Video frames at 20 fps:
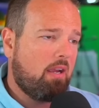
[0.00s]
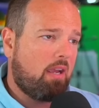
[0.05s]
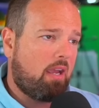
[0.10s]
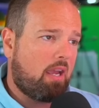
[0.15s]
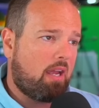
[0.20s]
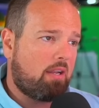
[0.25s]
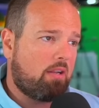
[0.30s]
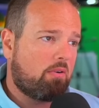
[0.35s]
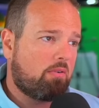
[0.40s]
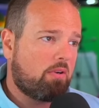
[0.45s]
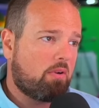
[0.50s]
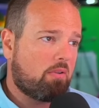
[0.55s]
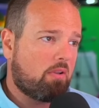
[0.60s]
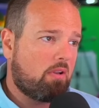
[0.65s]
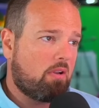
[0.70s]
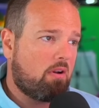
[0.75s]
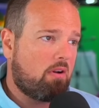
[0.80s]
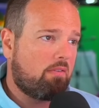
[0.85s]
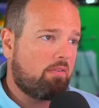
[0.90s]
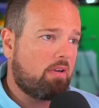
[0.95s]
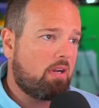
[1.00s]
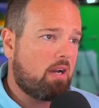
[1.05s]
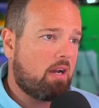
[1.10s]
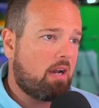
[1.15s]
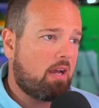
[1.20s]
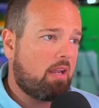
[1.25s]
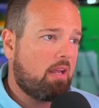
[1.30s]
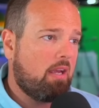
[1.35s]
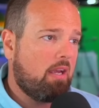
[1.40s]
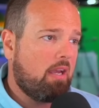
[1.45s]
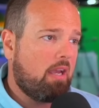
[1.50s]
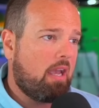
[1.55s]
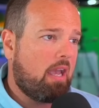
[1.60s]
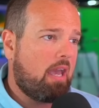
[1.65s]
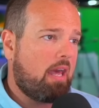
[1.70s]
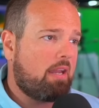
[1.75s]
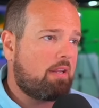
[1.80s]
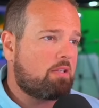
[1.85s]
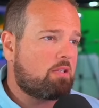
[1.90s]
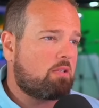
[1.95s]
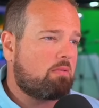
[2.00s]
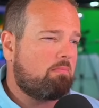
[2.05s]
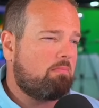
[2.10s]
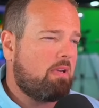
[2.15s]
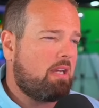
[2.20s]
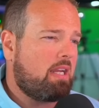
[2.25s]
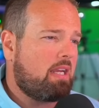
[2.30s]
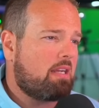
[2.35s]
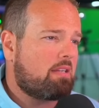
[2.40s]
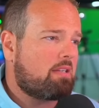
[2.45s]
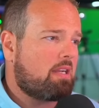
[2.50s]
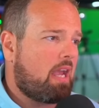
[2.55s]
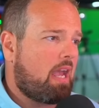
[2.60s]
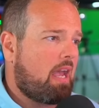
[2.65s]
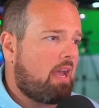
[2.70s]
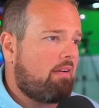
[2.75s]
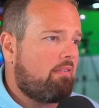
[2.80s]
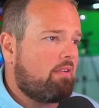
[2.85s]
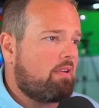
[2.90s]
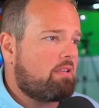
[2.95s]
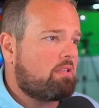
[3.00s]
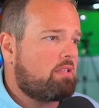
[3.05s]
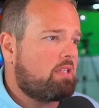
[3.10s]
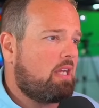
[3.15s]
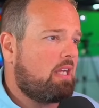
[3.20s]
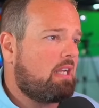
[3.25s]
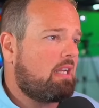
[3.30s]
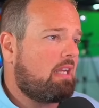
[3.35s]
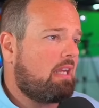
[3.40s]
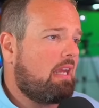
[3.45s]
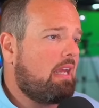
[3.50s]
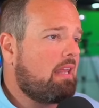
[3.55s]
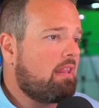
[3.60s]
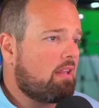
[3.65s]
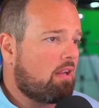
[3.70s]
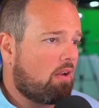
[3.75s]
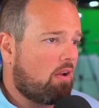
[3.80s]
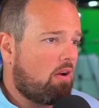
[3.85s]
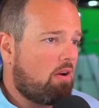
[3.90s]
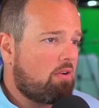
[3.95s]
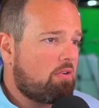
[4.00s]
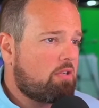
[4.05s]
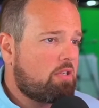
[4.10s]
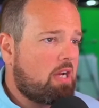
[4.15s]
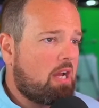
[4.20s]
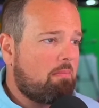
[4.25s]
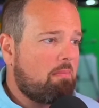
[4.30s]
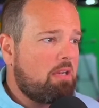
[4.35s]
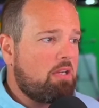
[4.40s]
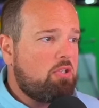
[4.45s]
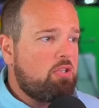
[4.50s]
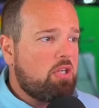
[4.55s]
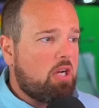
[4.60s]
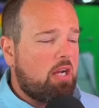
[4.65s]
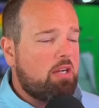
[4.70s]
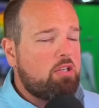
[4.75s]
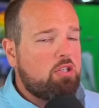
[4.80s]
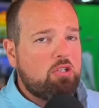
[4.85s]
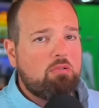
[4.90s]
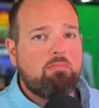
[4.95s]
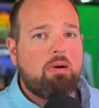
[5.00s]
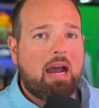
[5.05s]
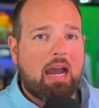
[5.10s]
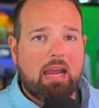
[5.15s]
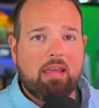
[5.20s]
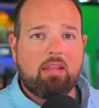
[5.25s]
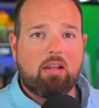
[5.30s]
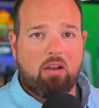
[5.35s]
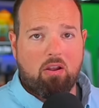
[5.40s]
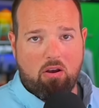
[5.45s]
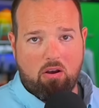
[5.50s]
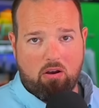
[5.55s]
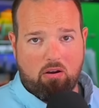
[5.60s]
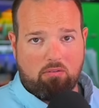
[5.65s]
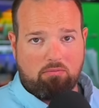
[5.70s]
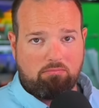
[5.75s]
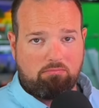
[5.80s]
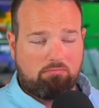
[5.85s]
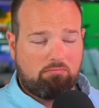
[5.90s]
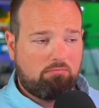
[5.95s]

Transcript: and don't know the law of God. And as many as have sinned in the law shall be judged by the law.